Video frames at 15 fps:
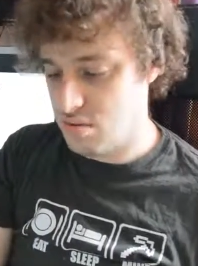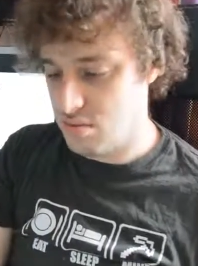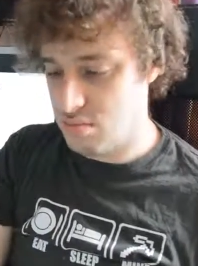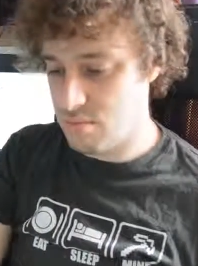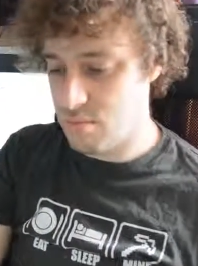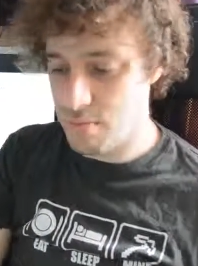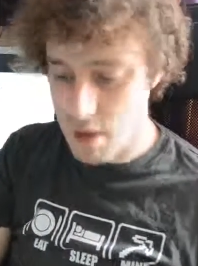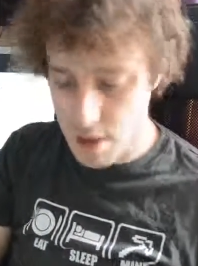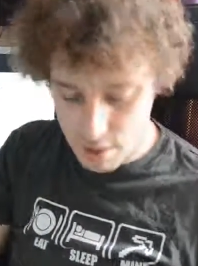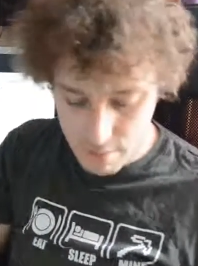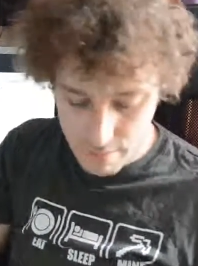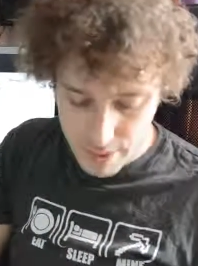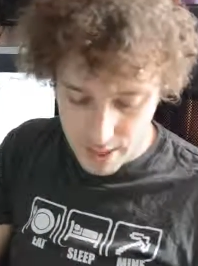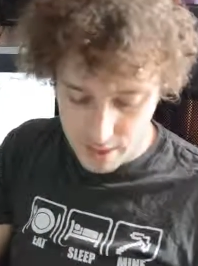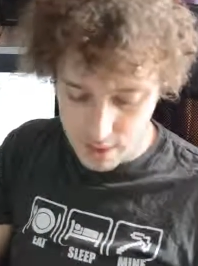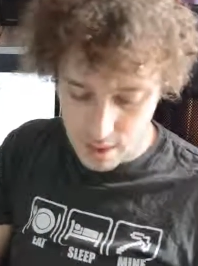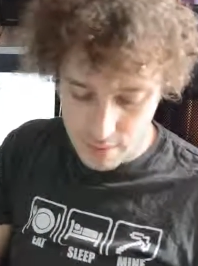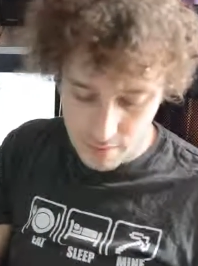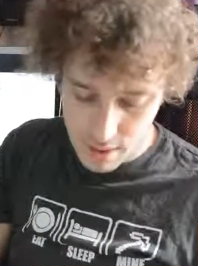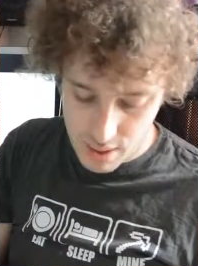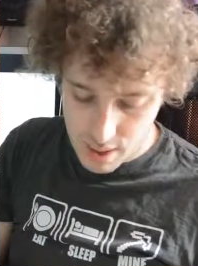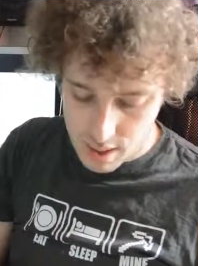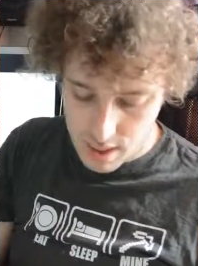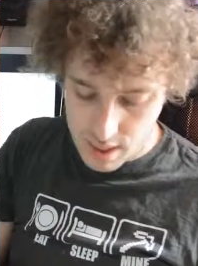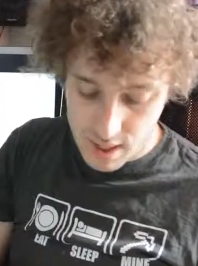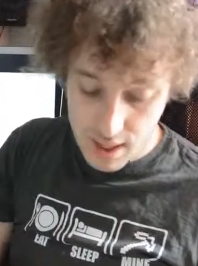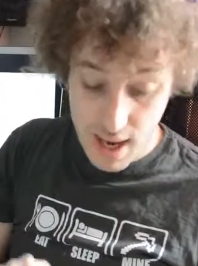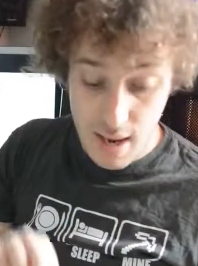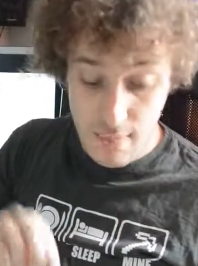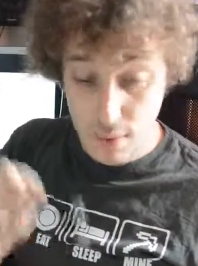might come back to them.
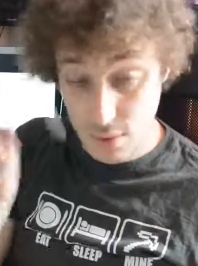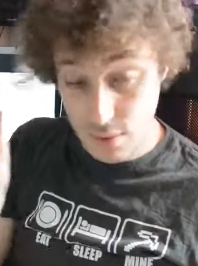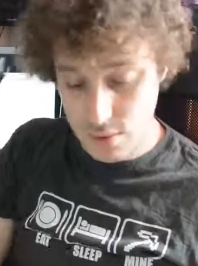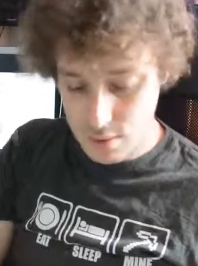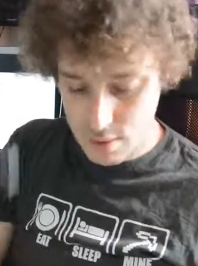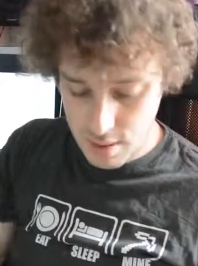Cables,